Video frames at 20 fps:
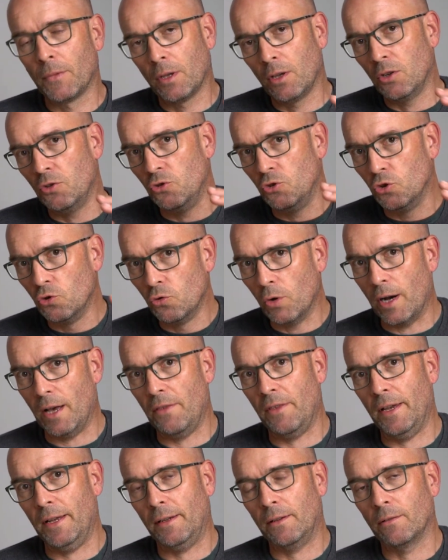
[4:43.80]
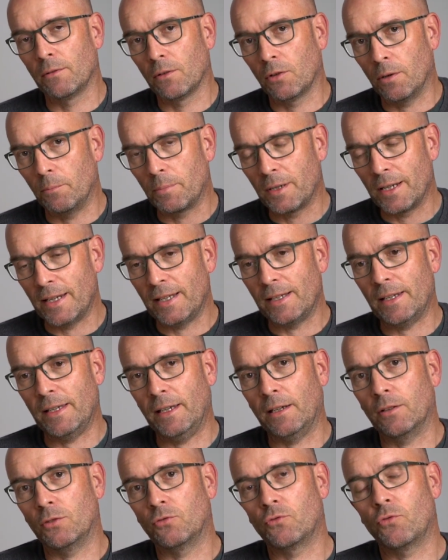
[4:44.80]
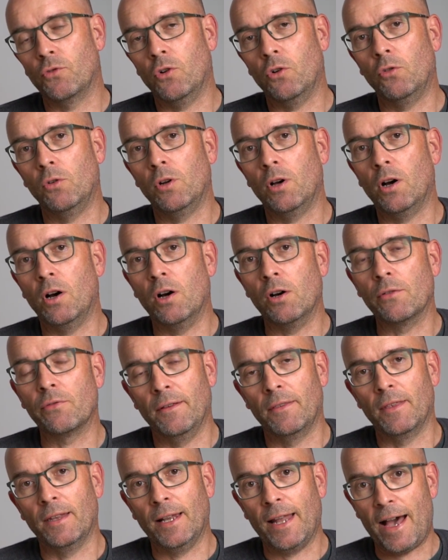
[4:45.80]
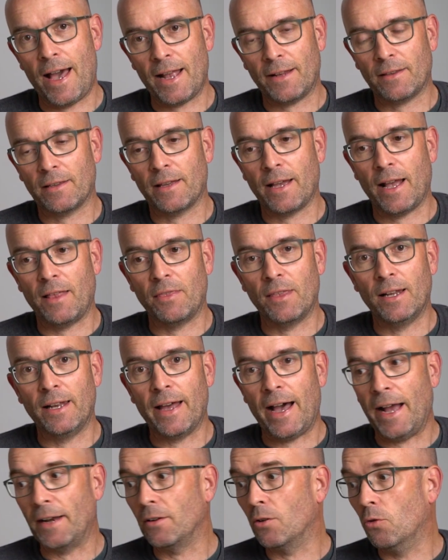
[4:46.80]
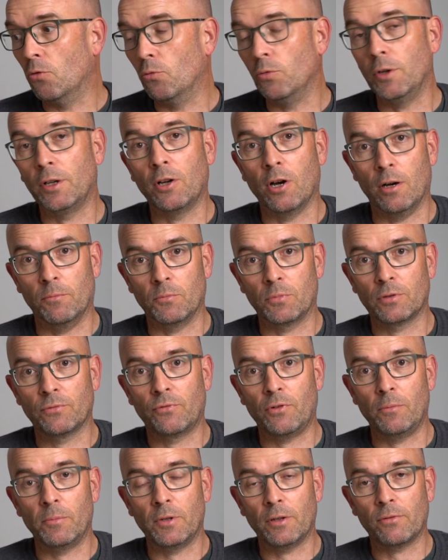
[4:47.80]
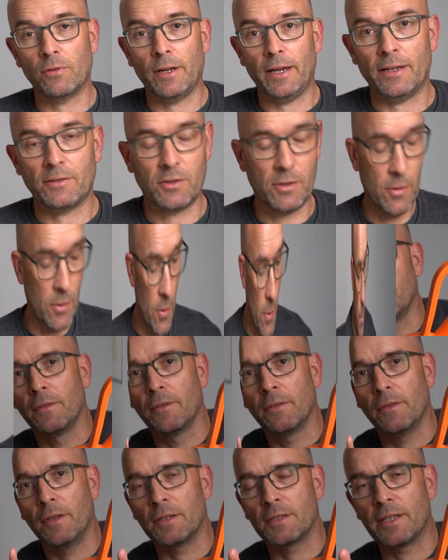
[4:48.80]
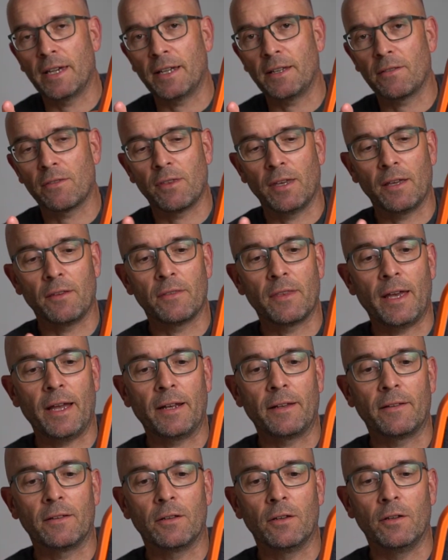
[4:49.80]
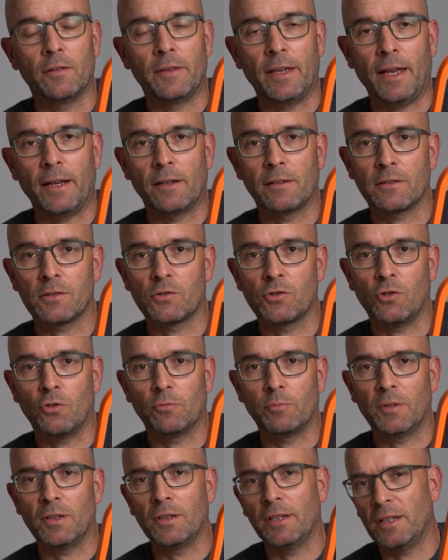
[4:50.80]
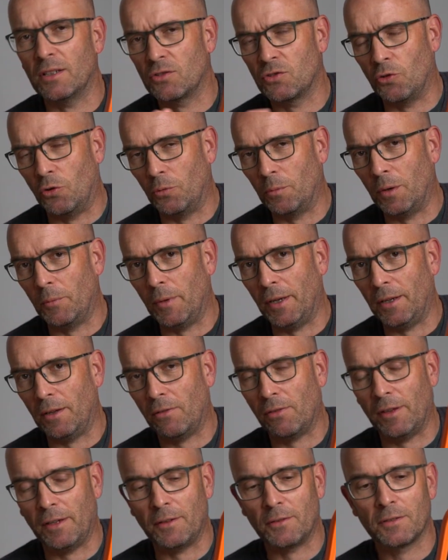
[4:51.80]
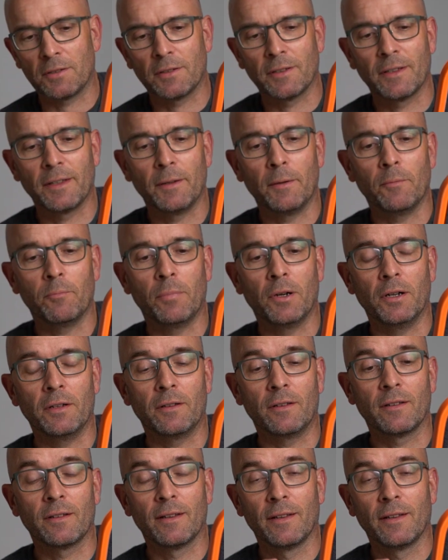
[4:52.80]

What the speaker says: you are then completely in control of the light, and the light only comes from your flashes. The second thing that Daniel has taught me, he has taught me many things, but